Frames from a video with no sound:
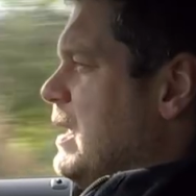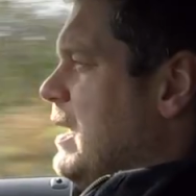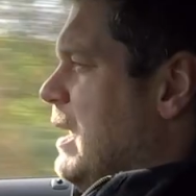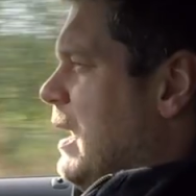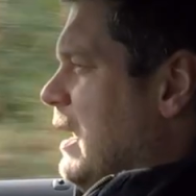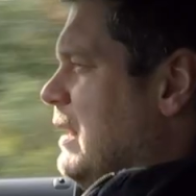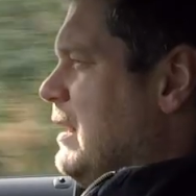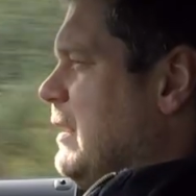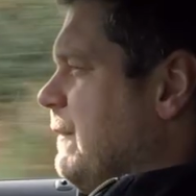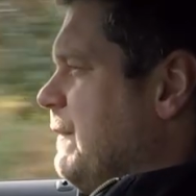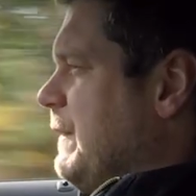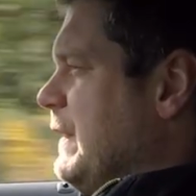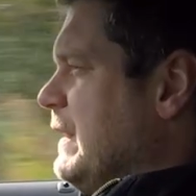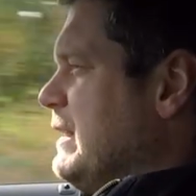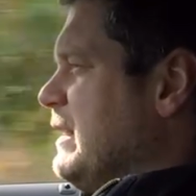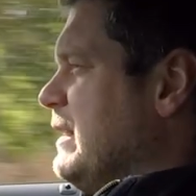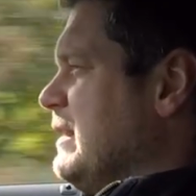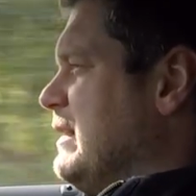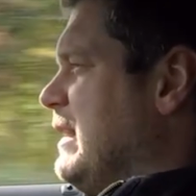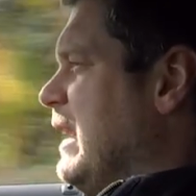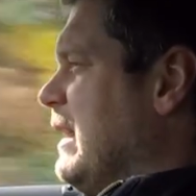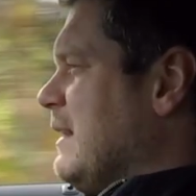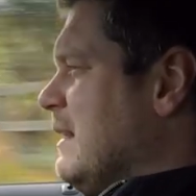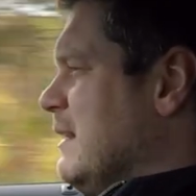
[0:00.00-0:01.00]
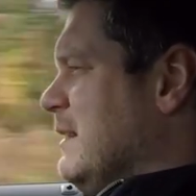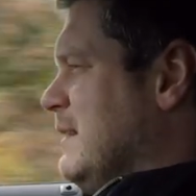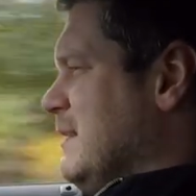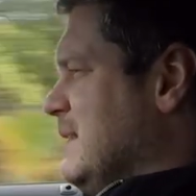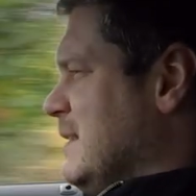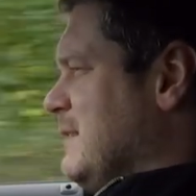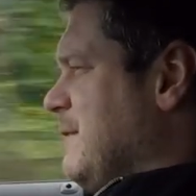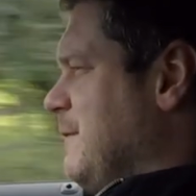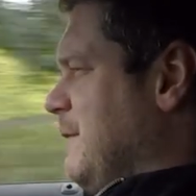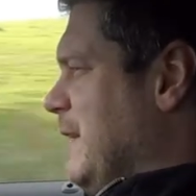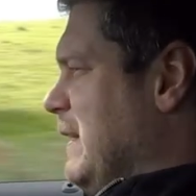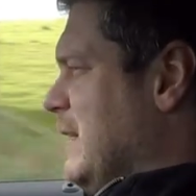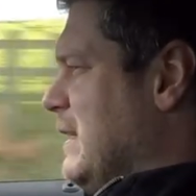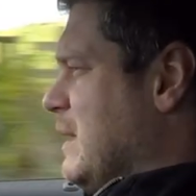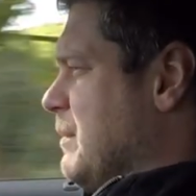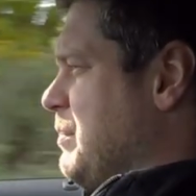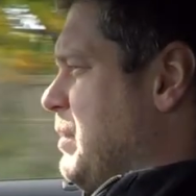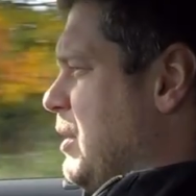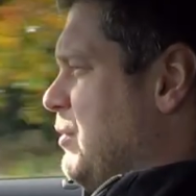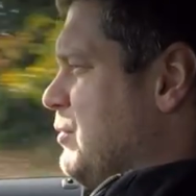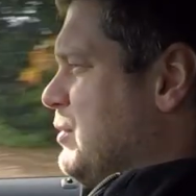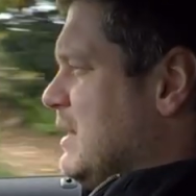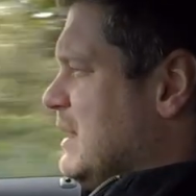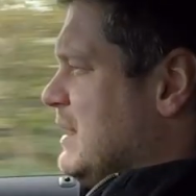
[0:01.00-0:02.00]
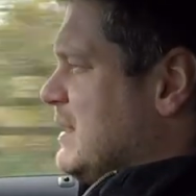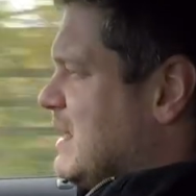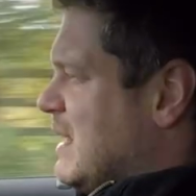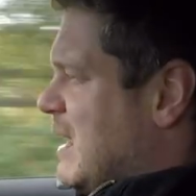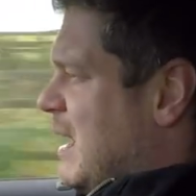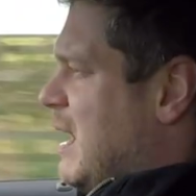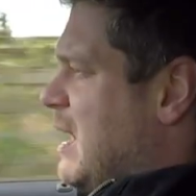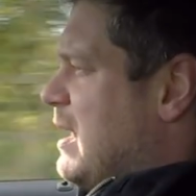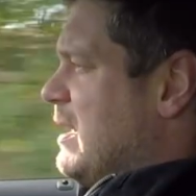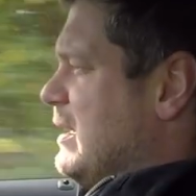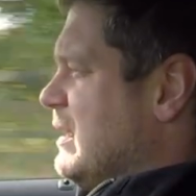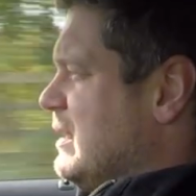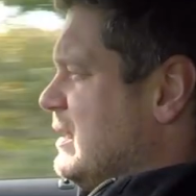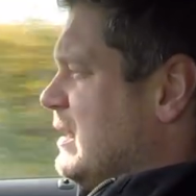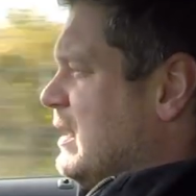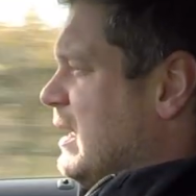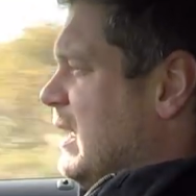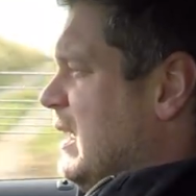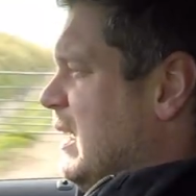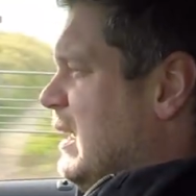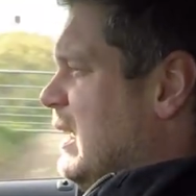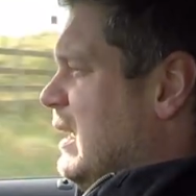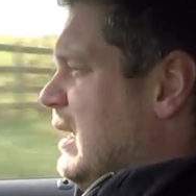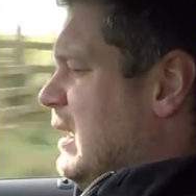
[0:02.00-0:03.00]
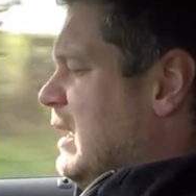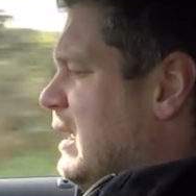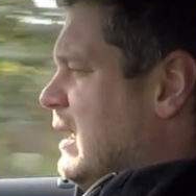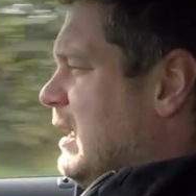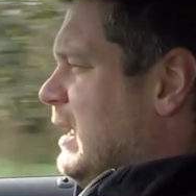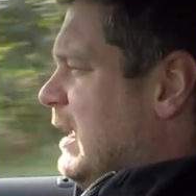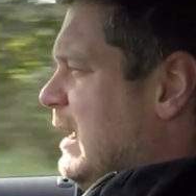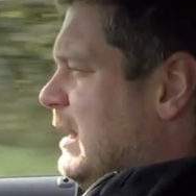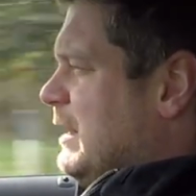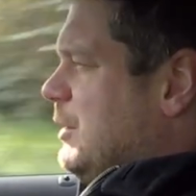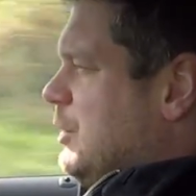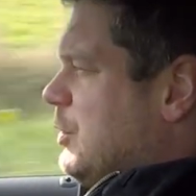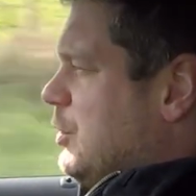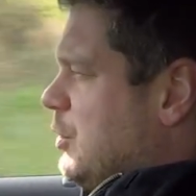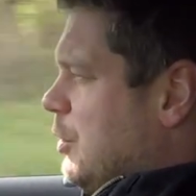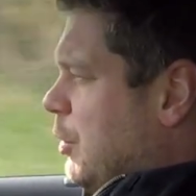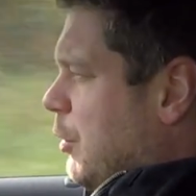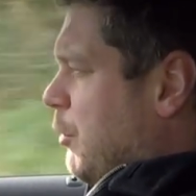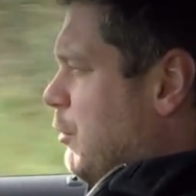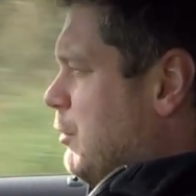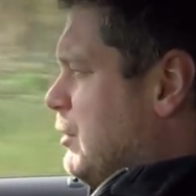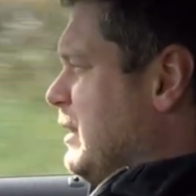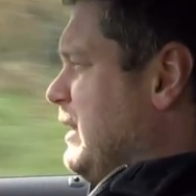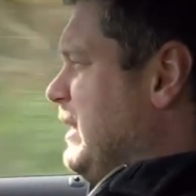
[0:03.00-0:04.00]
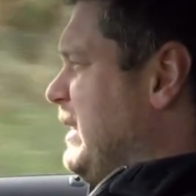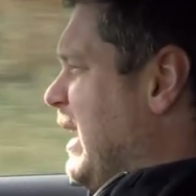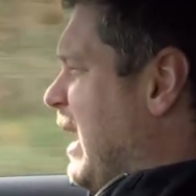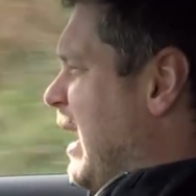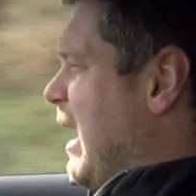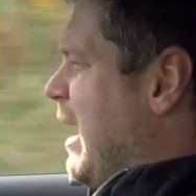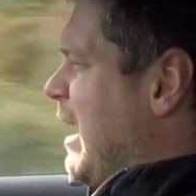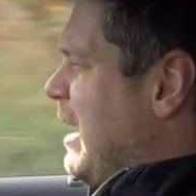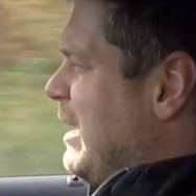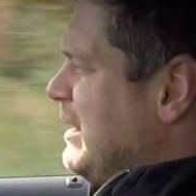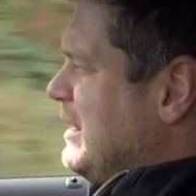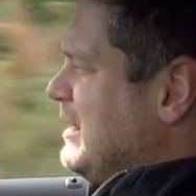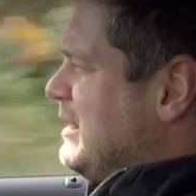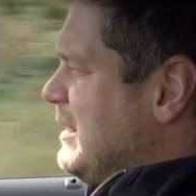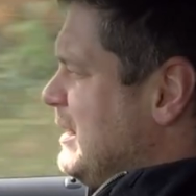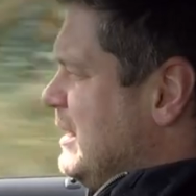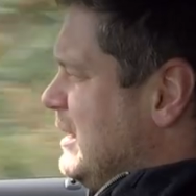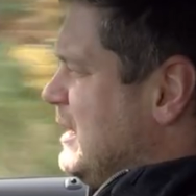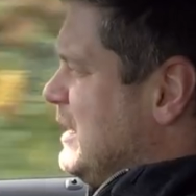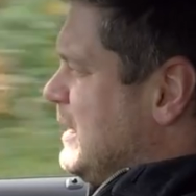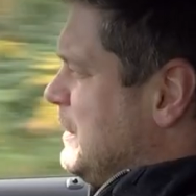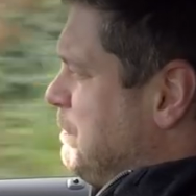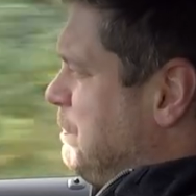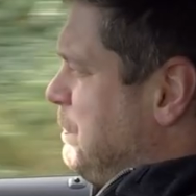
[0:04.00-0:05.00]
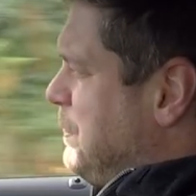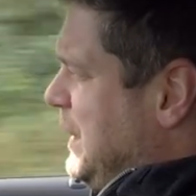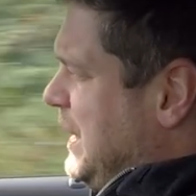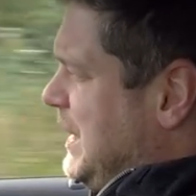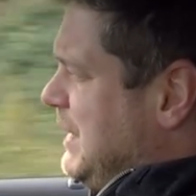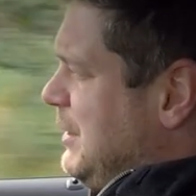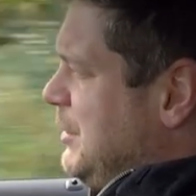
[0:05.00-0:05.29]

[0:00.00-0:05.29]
And I think the deadliest thing about this car is it totally hides the speed